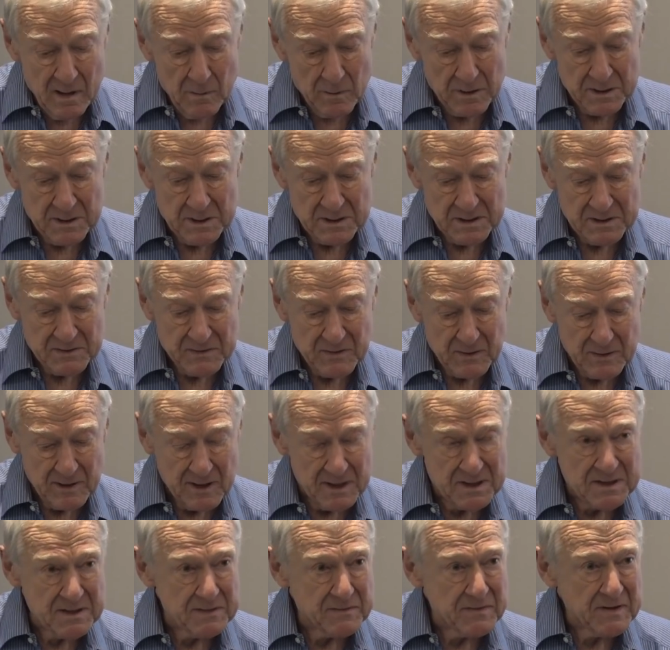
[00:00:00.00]
which is a
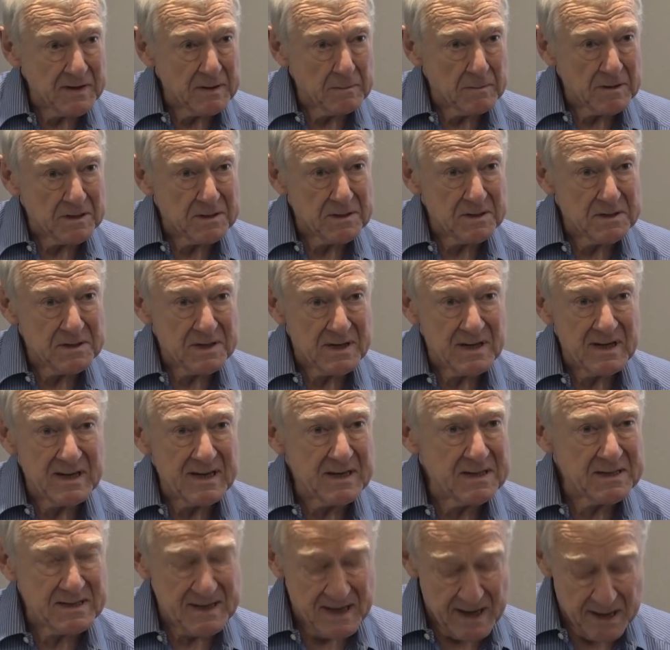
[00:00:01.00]
philosophy which is at
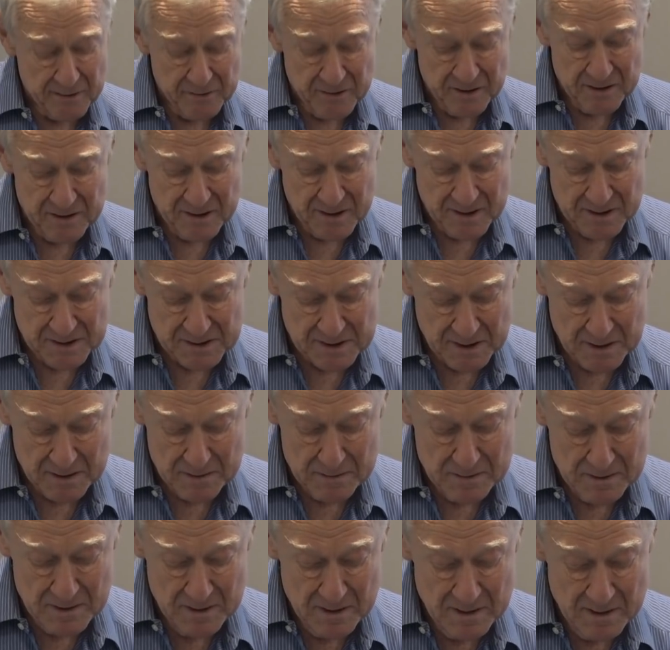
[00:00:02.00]
least 100 years
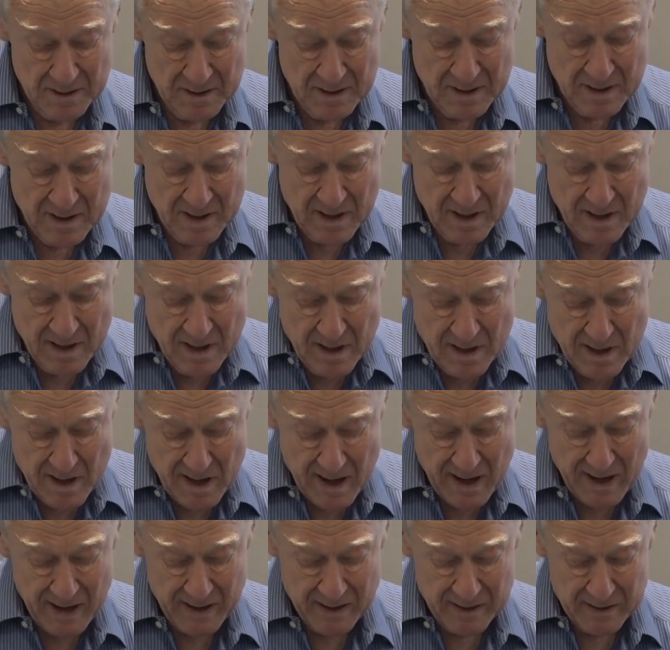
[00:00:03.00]
old,
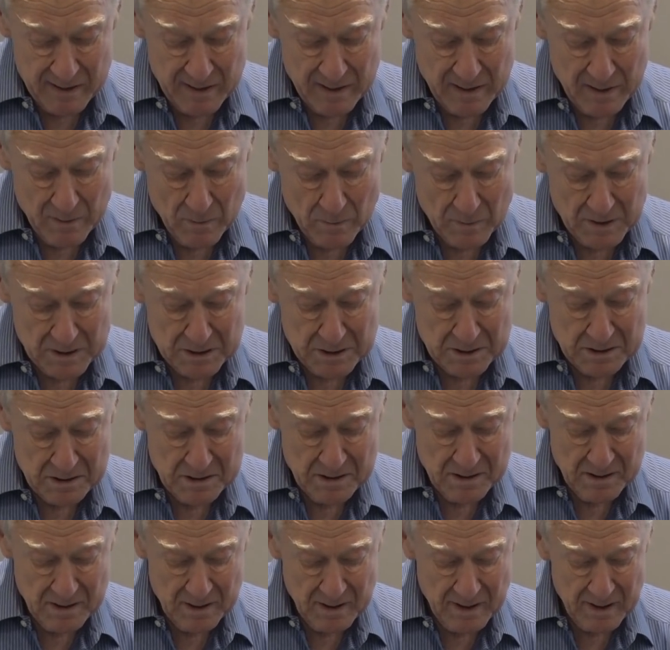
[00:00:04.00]
and
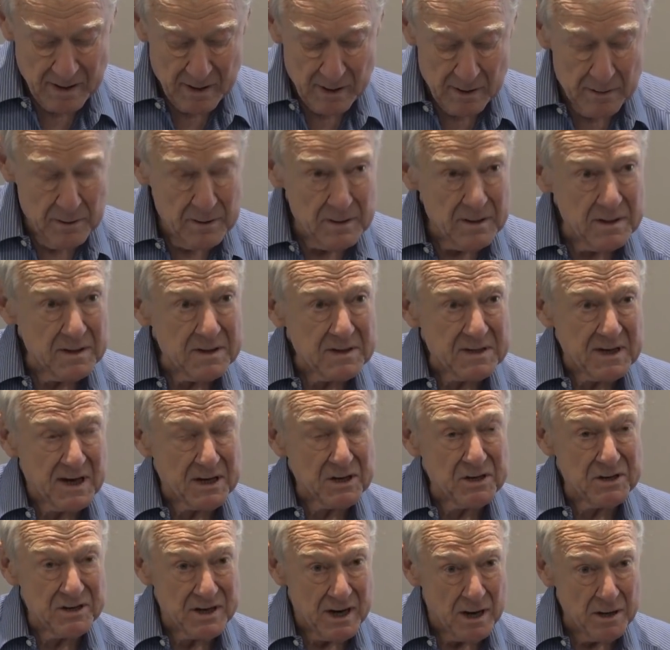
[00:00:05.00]
which included
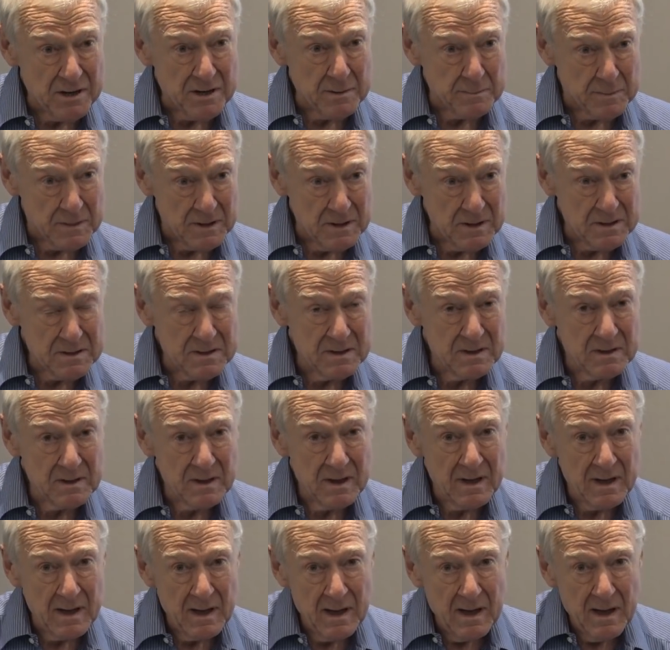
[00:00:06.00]
such notables
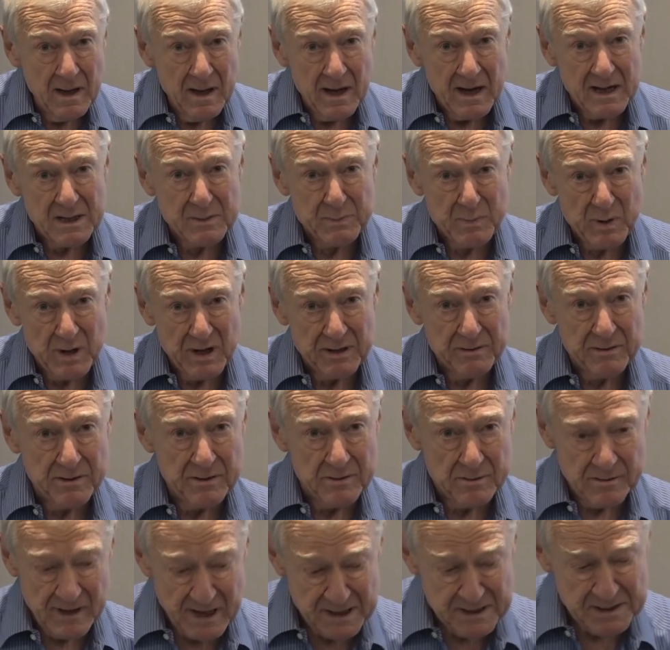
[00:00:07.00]
as
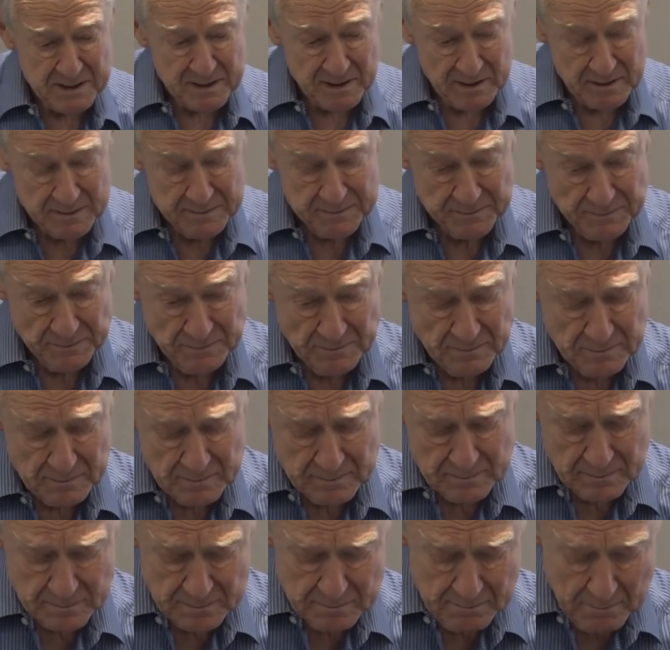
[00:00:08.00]
Bertrand Russell.
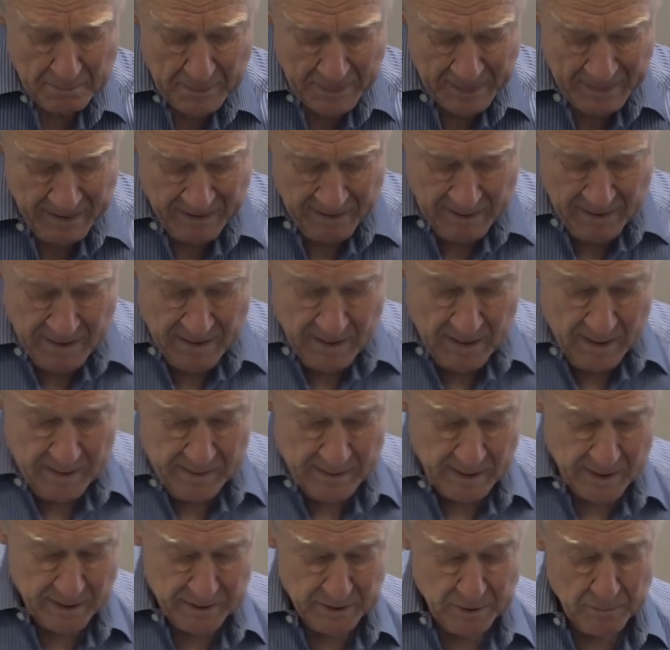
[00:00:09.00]

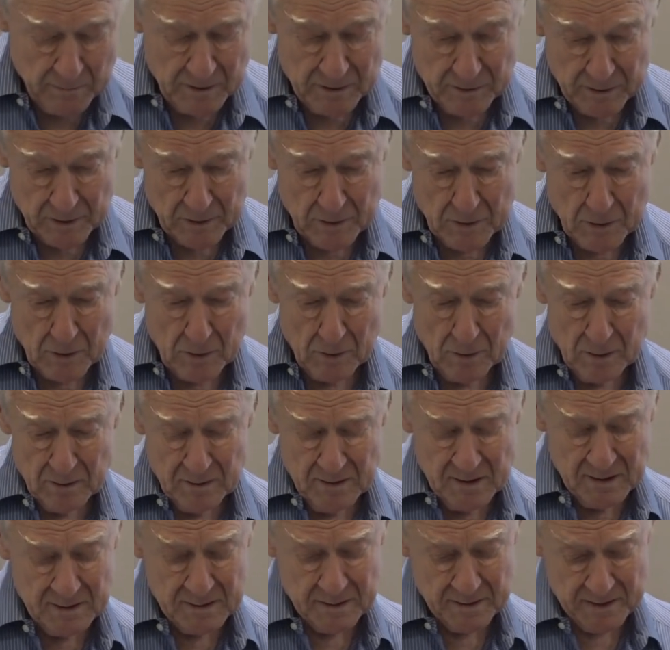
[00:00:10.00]
Now, you will
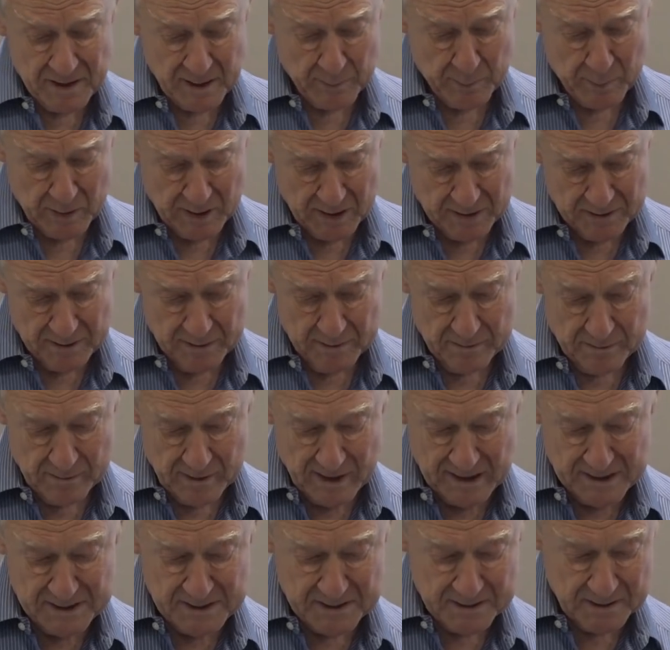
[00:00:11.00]
recall that Bertrand
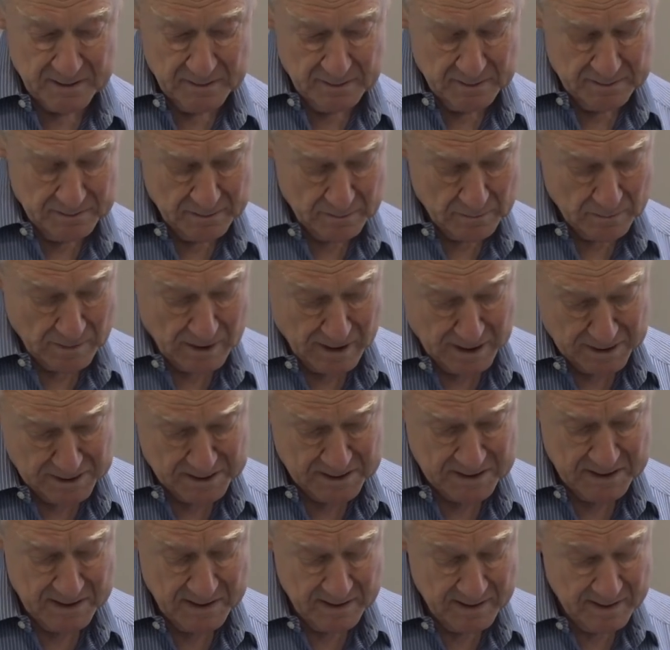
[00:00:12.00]
Russell
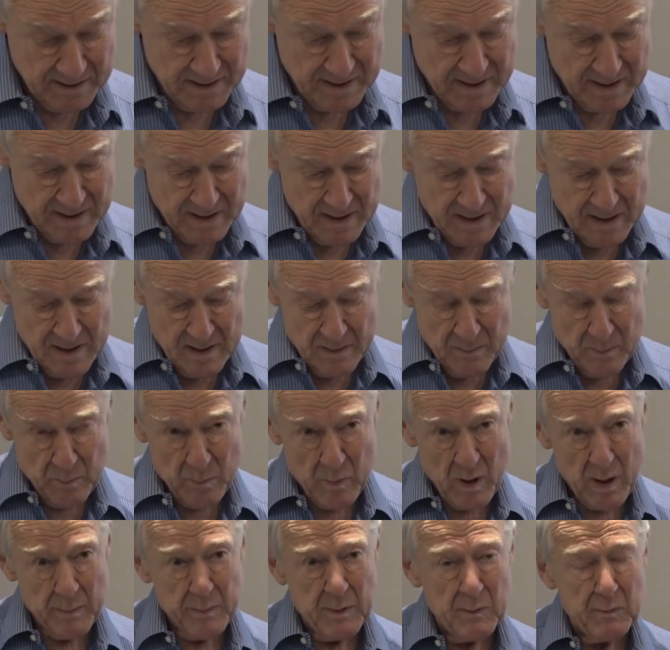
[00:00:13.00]
was
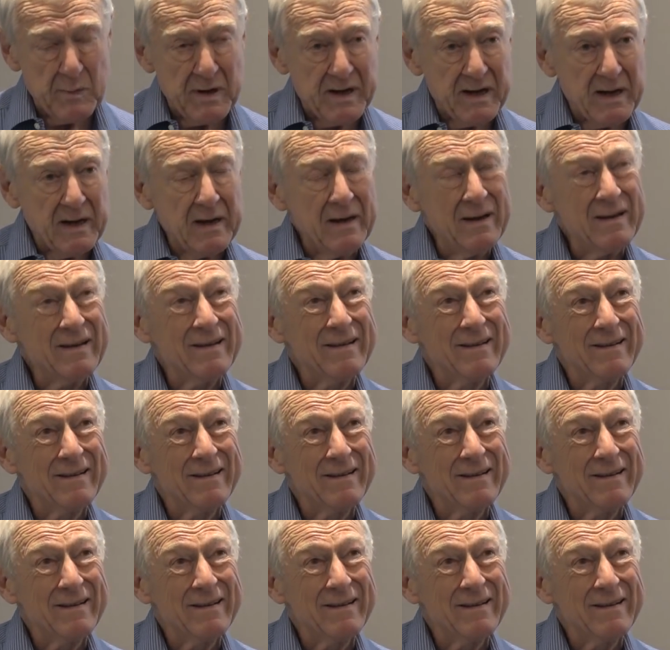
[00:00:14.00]
probably,